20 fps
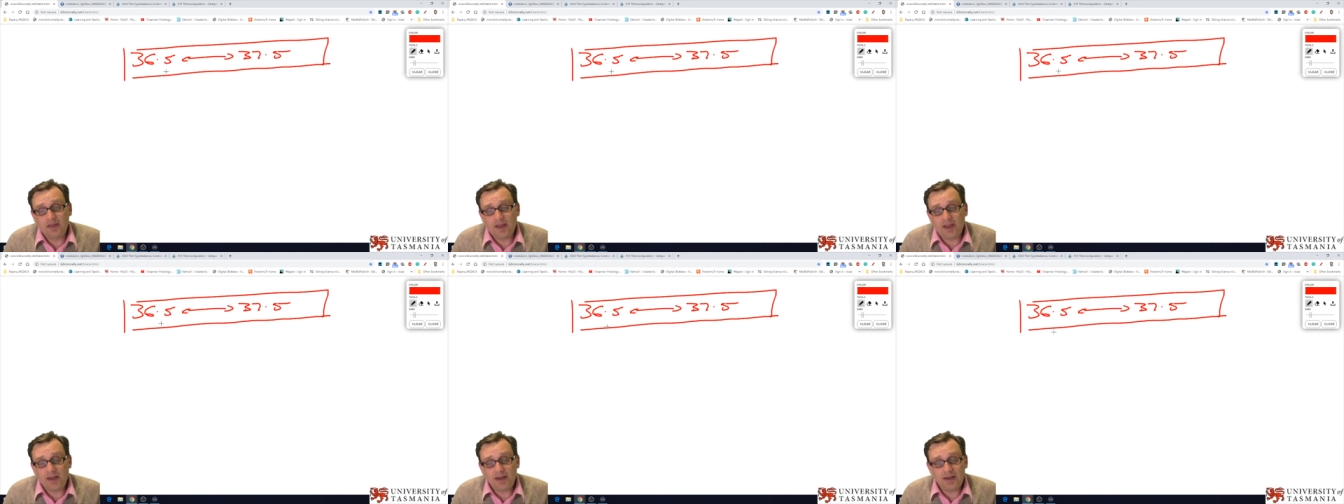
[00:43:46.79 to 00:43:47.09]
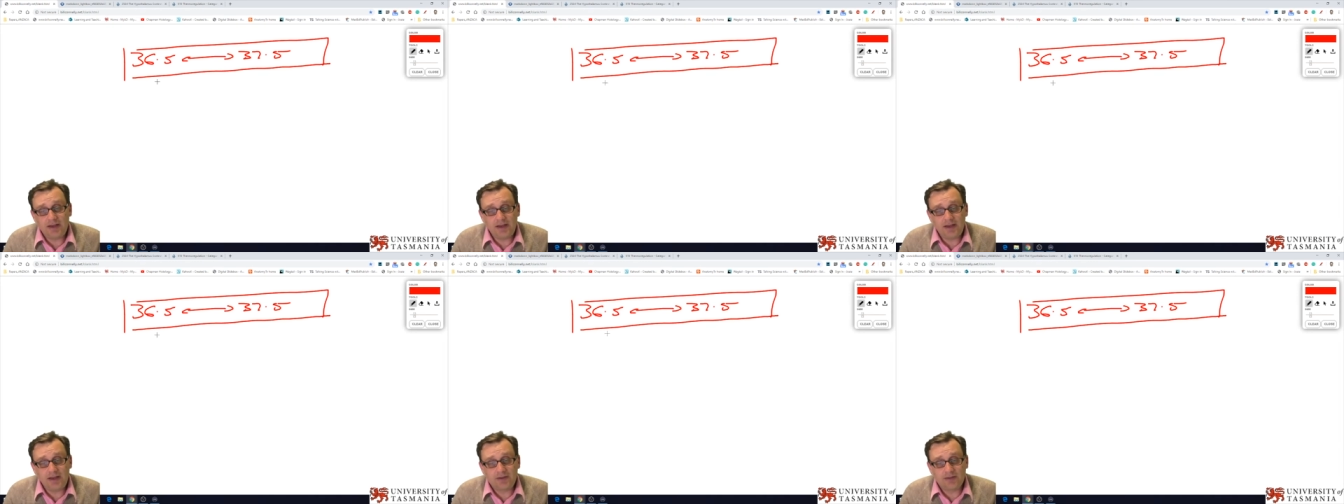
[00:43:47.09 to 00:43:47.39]

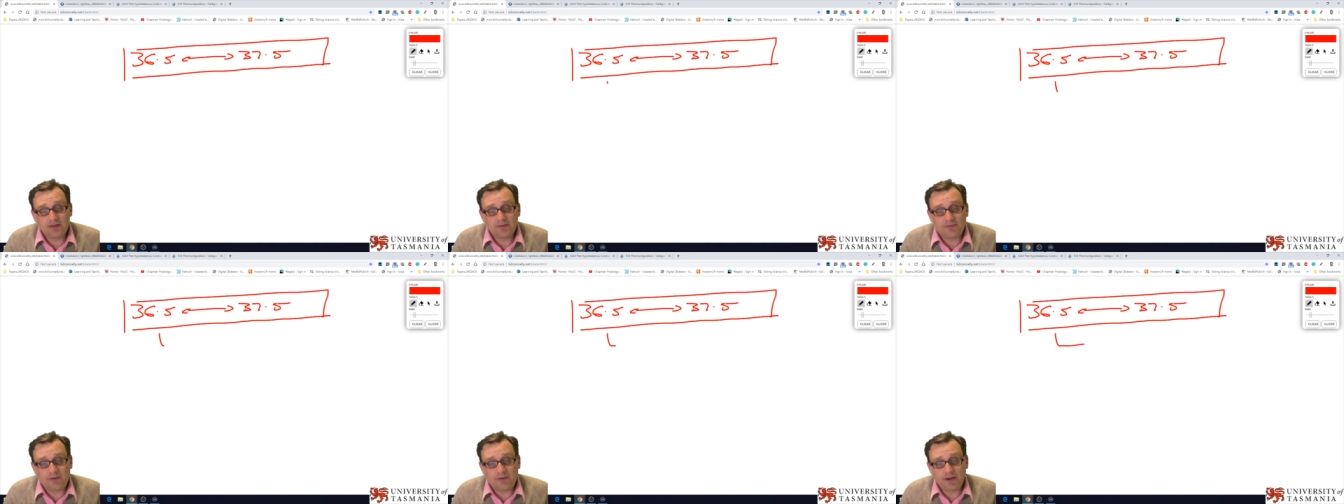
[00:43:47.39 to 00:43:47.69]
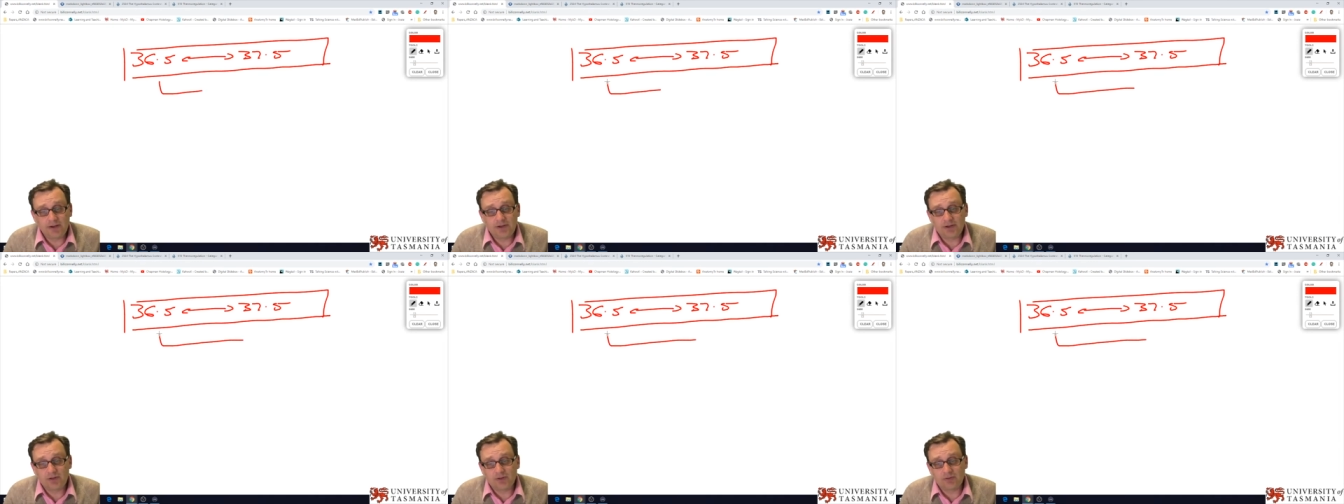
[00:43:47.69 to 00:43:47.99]
then they
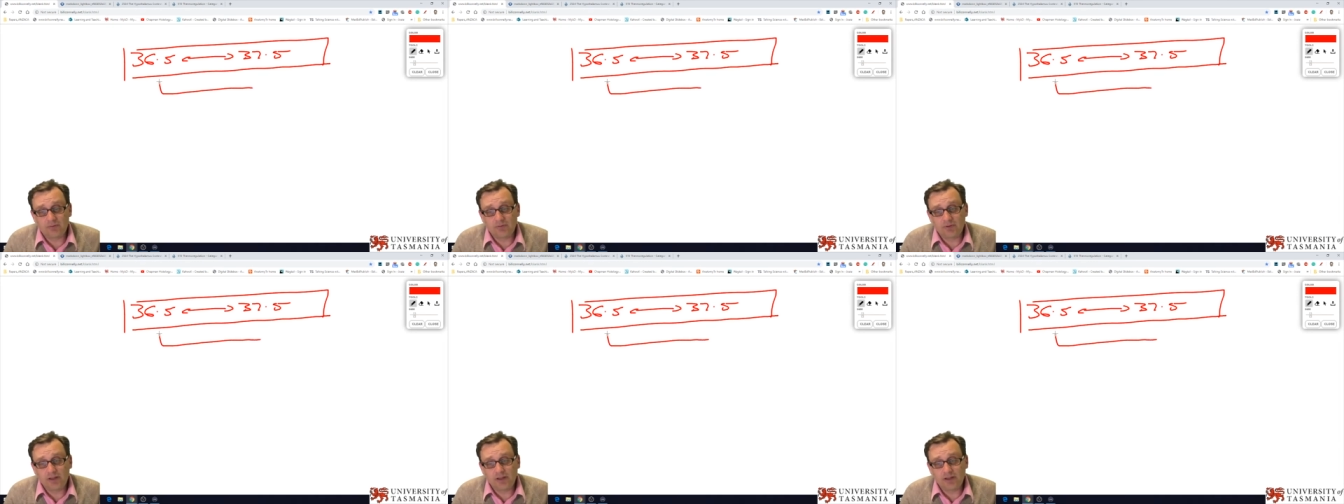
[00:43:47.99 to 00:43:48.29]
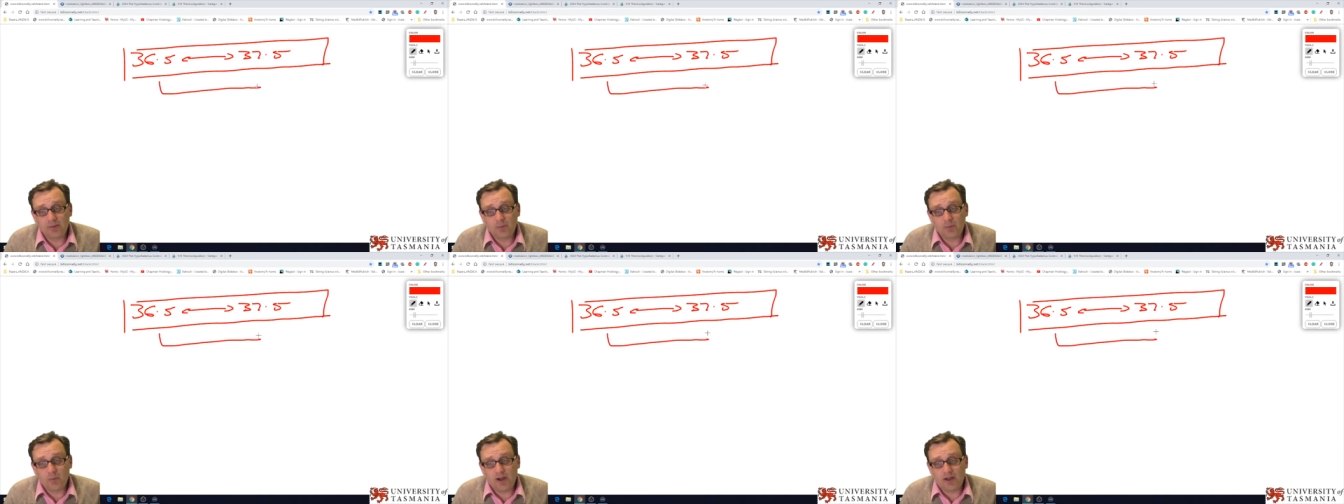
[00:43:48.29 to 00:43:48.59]
need to
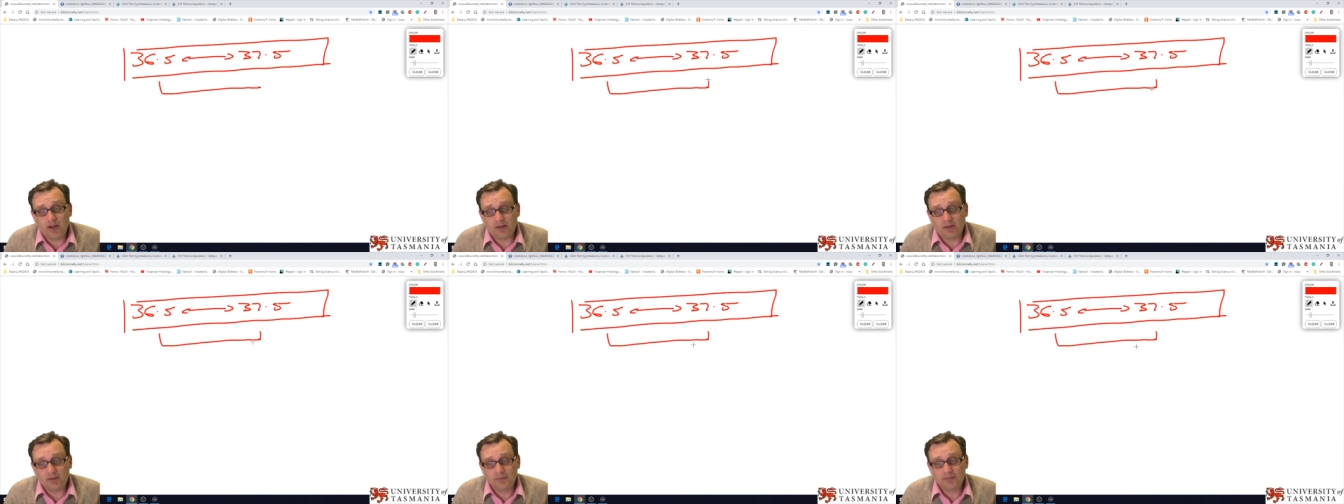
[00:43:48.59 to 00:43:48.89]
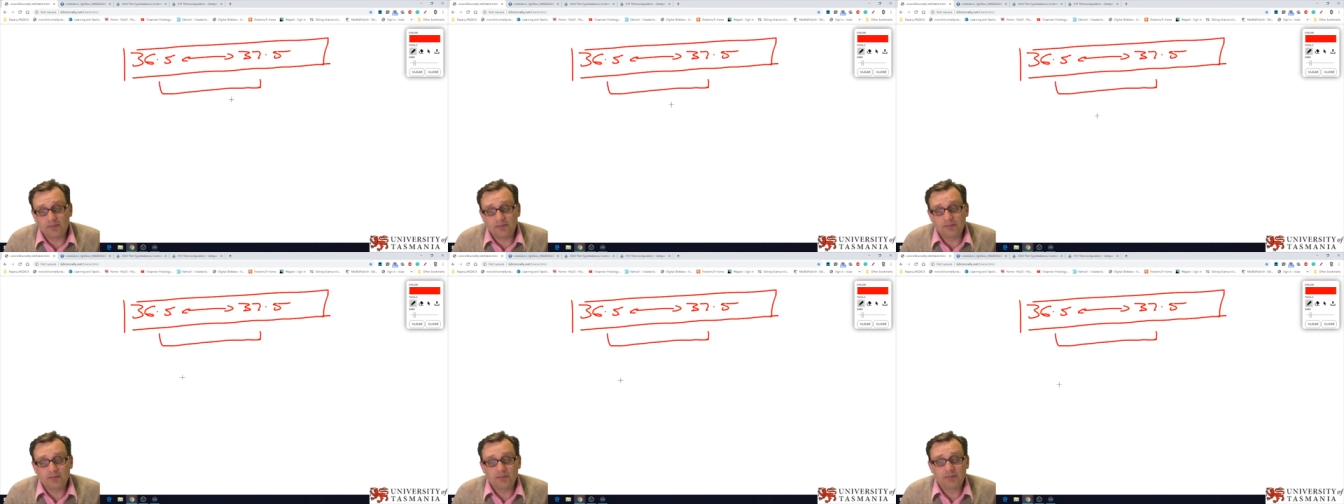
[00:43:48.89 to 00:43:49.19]
function really
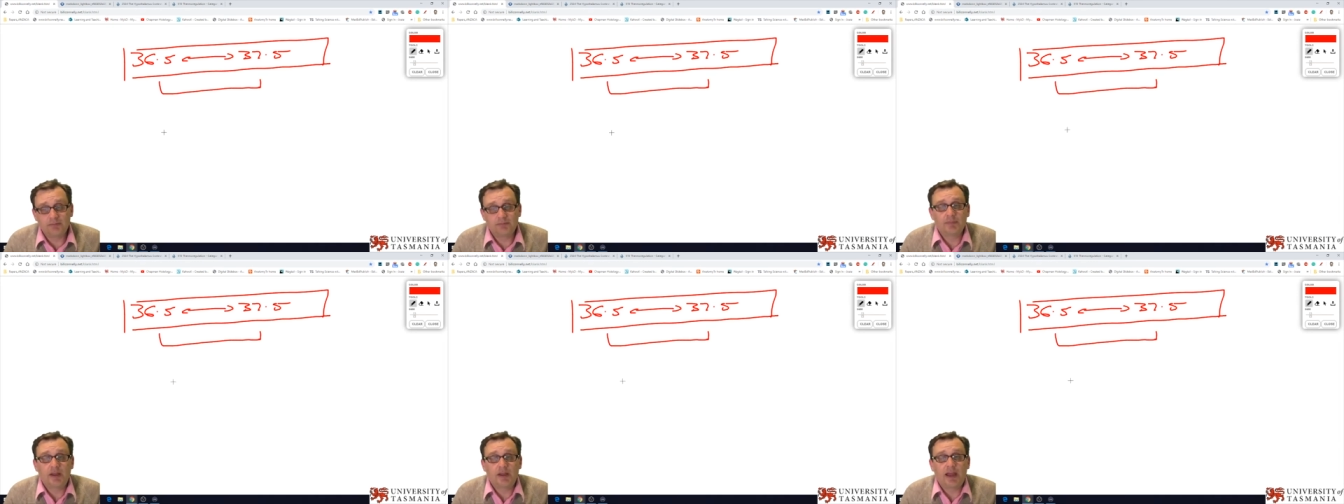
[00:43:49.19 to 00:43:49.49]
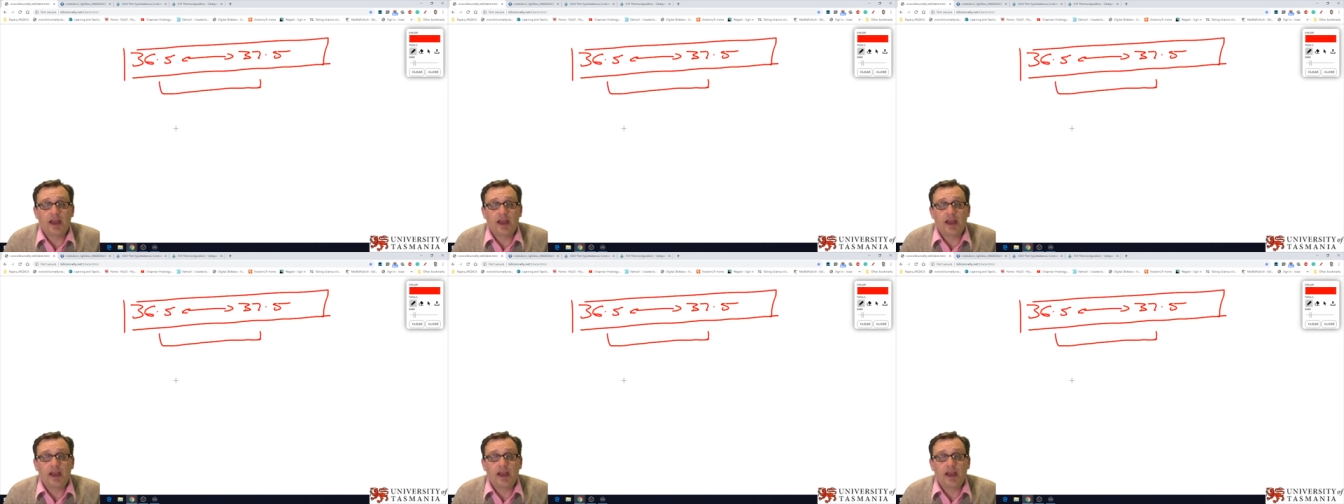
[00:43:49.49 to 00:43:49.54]
well